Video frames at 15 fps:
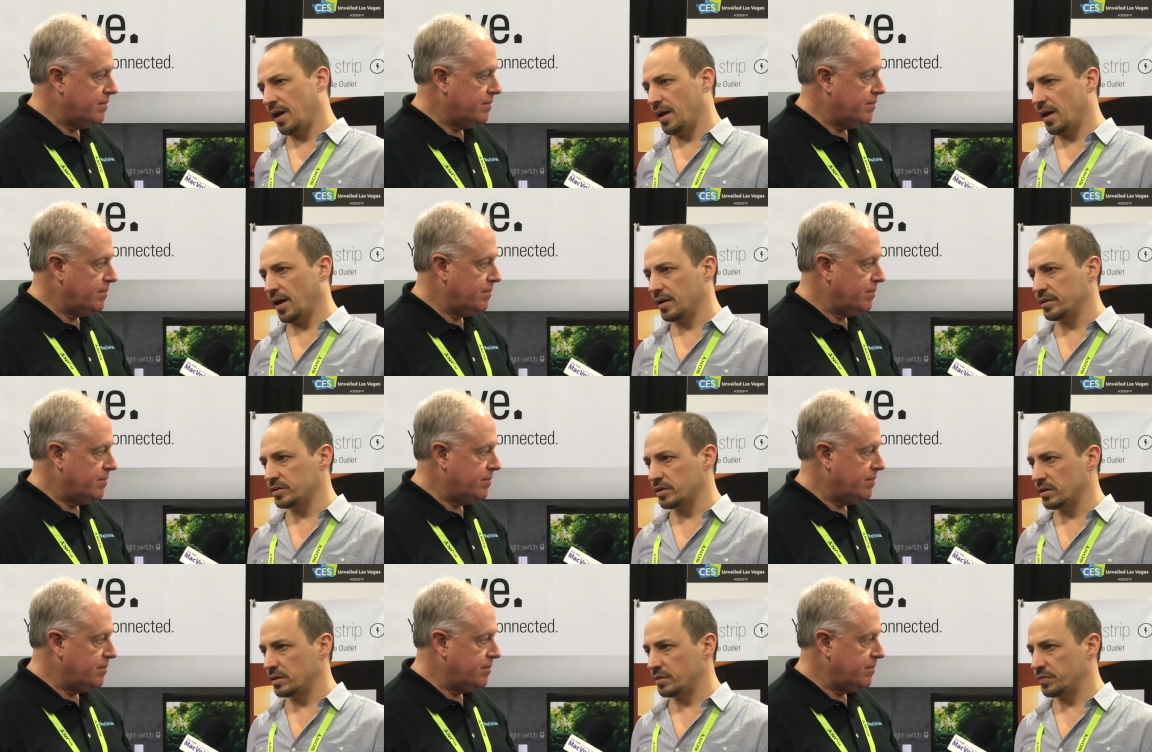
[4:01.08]
Speaker 1: And
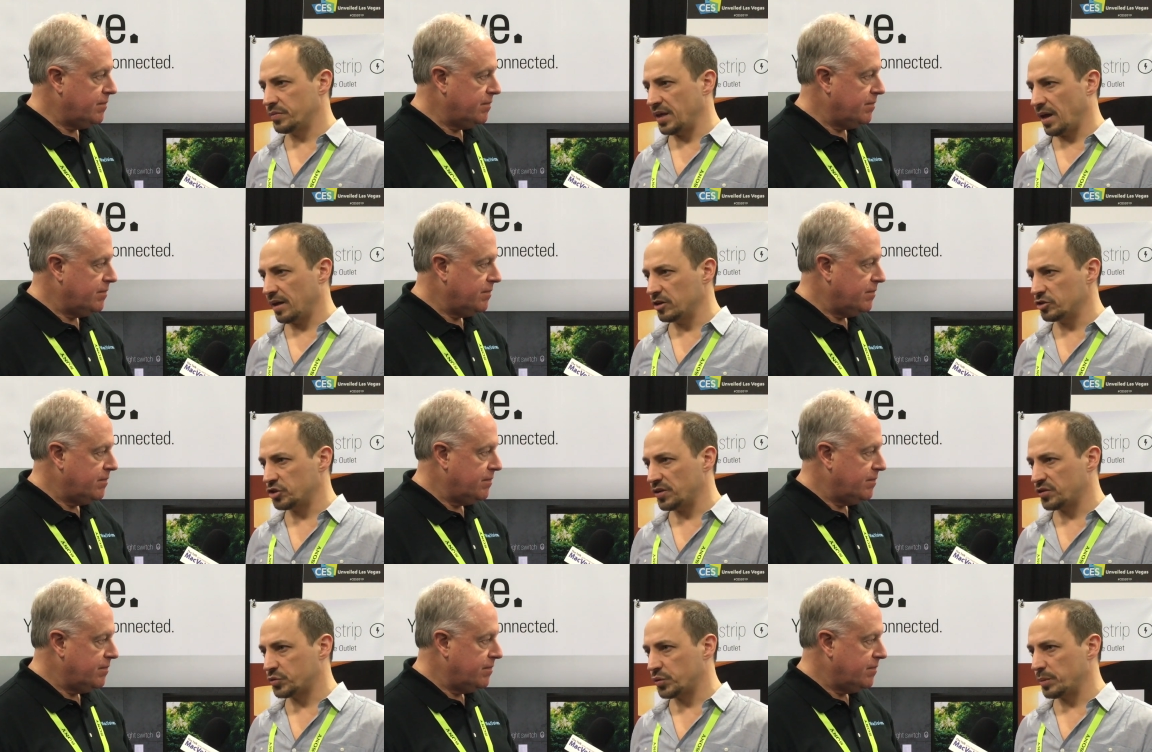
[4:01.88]
the
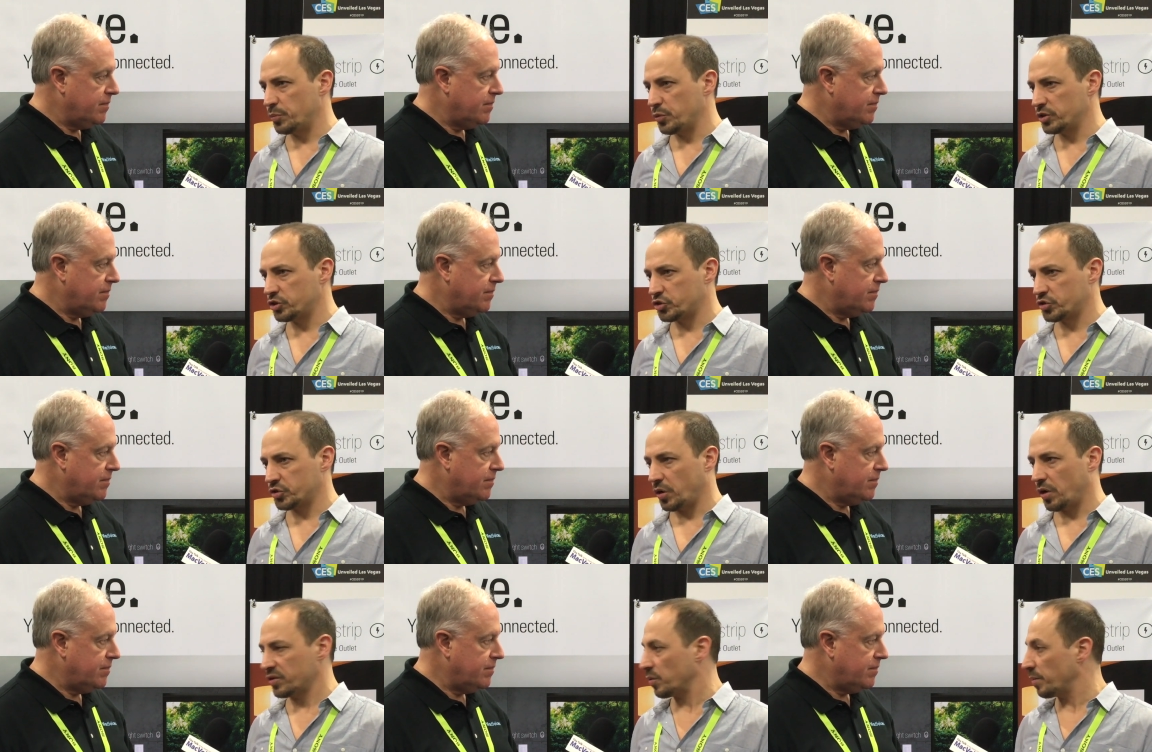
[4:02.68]
Energy Strip, which
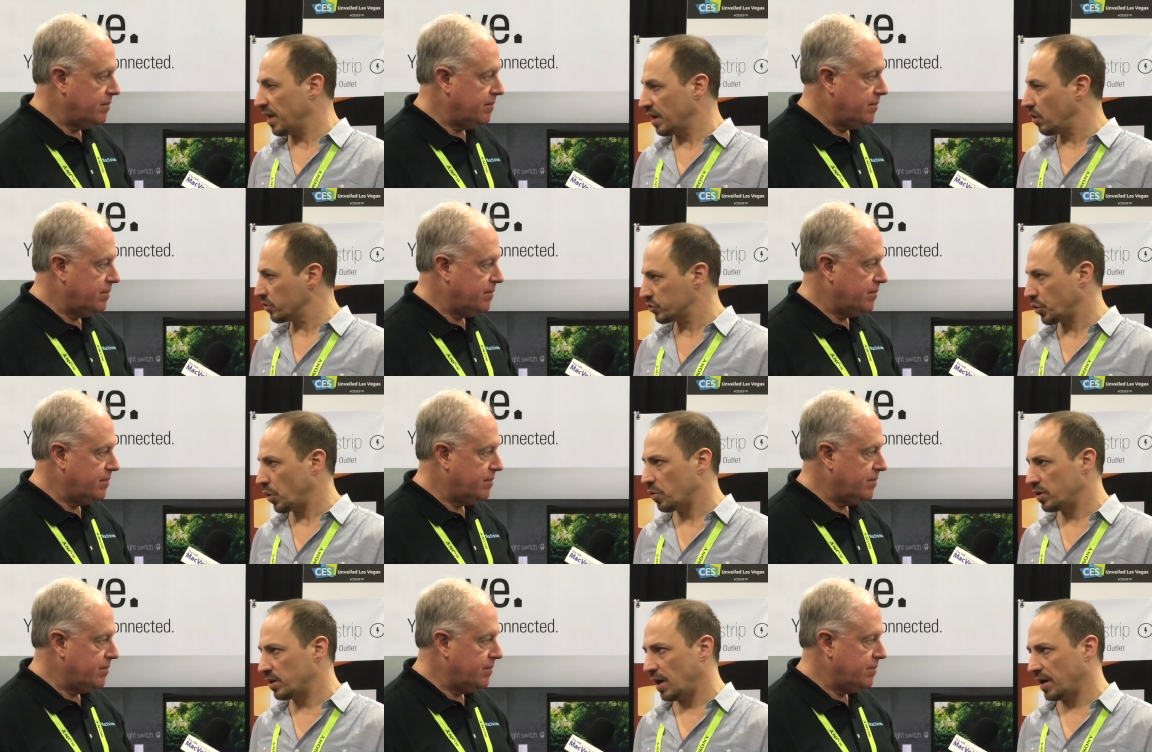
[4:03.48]
also may
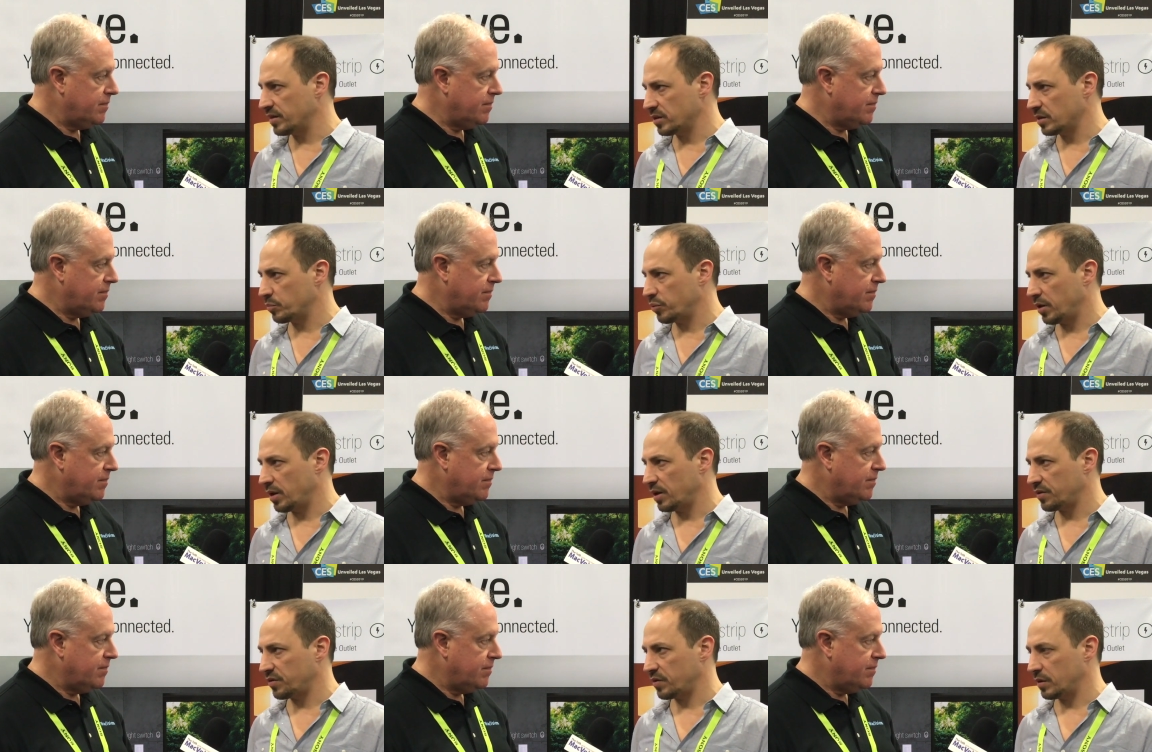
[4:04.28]
control lighting
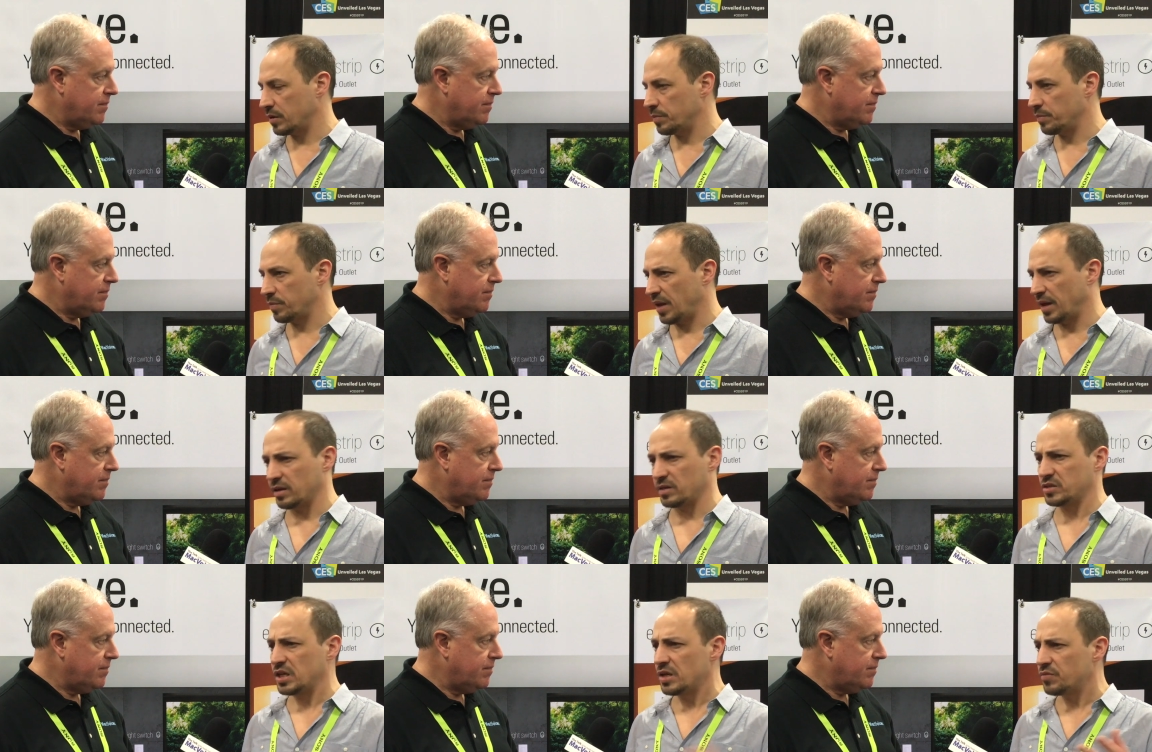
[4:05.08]
products and
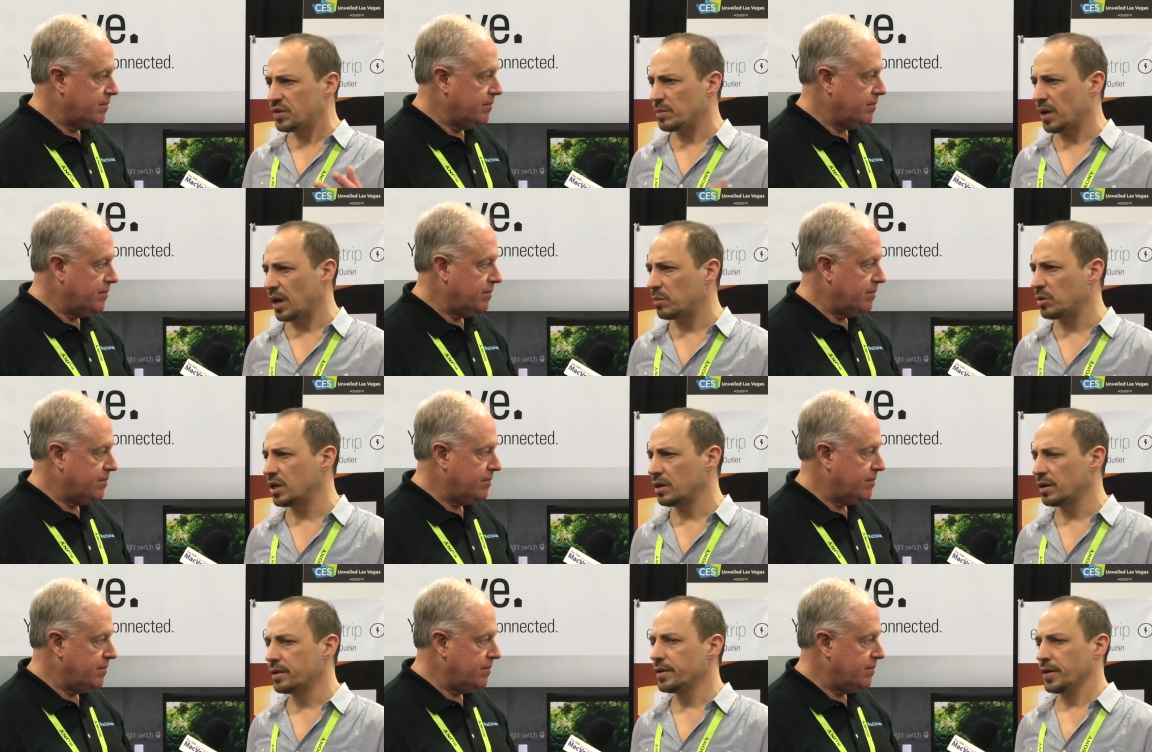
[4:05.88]
a TV
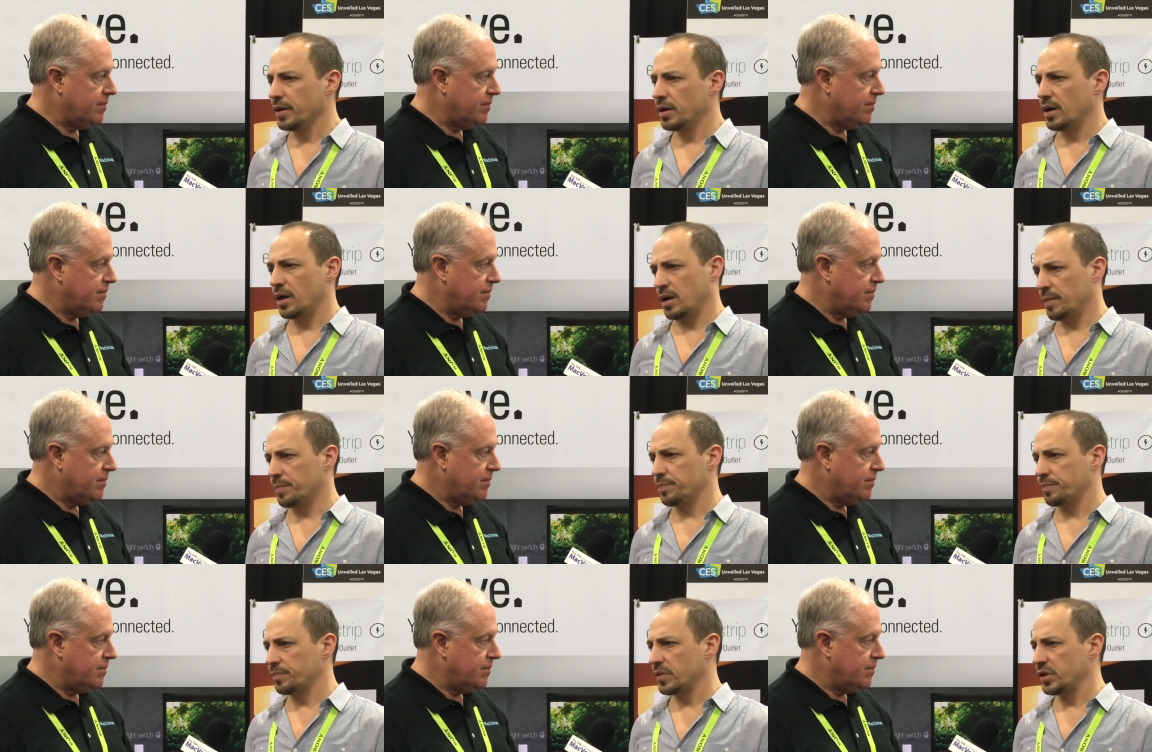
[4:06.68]
maybe,
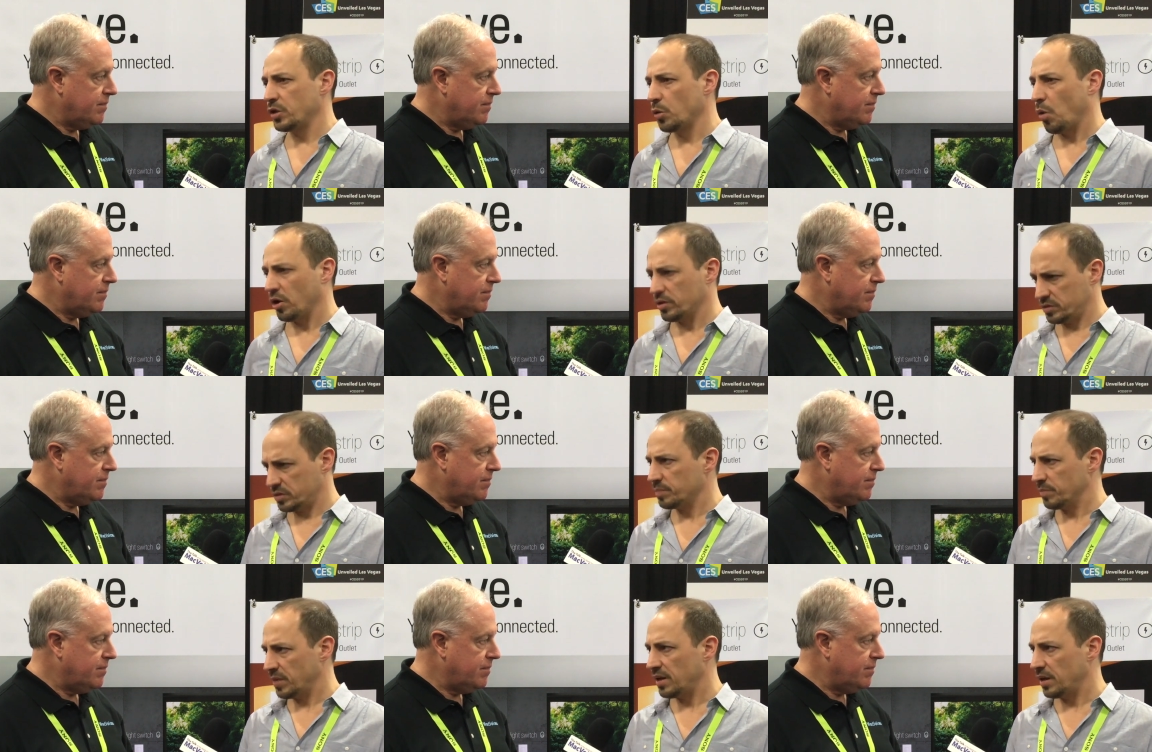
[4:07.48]
you
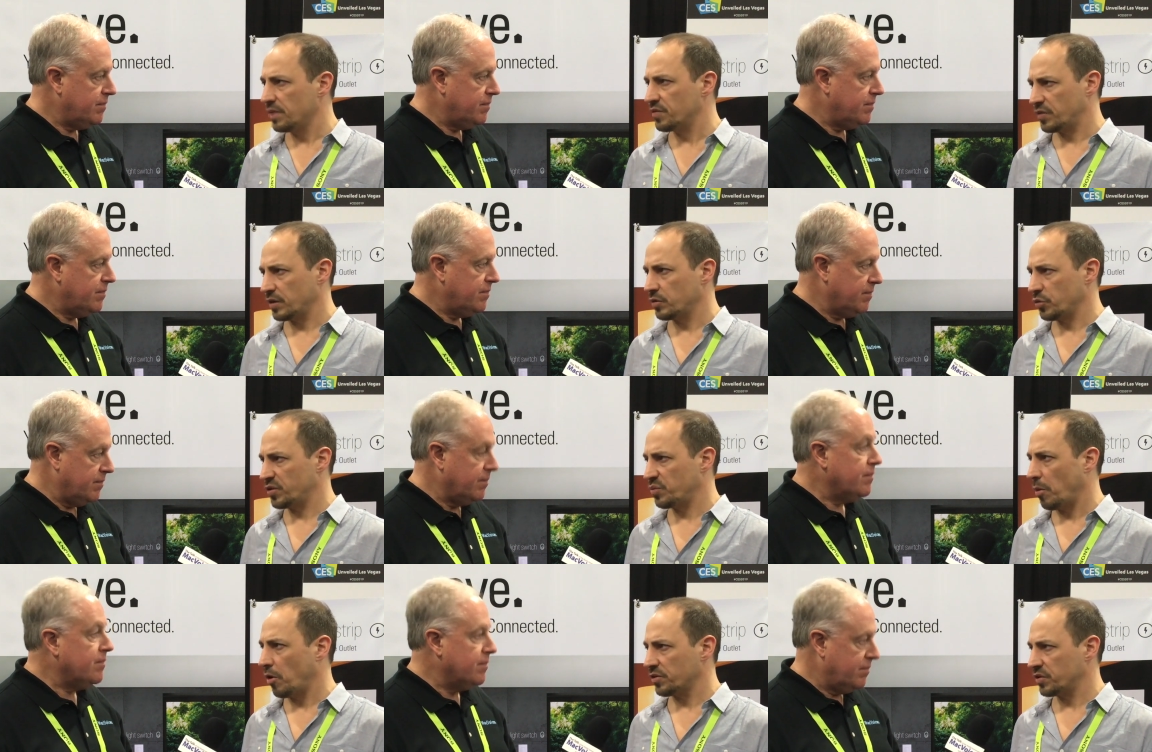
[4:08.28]
want instant
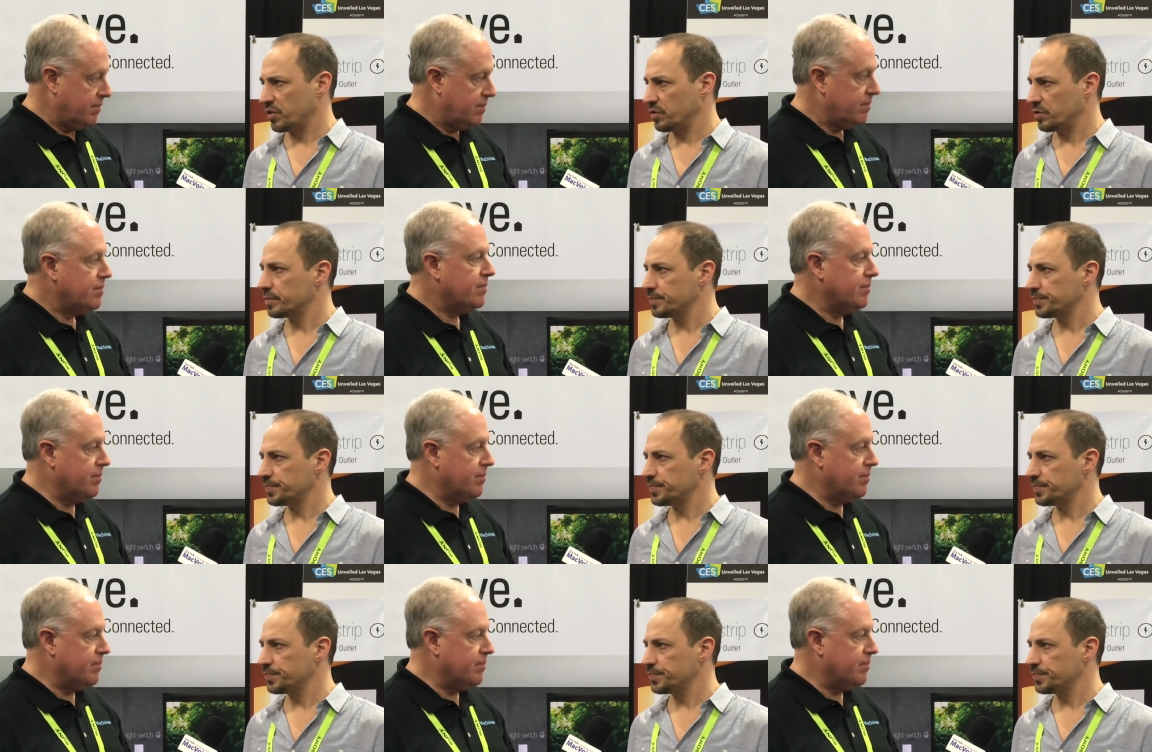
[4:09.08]
responses.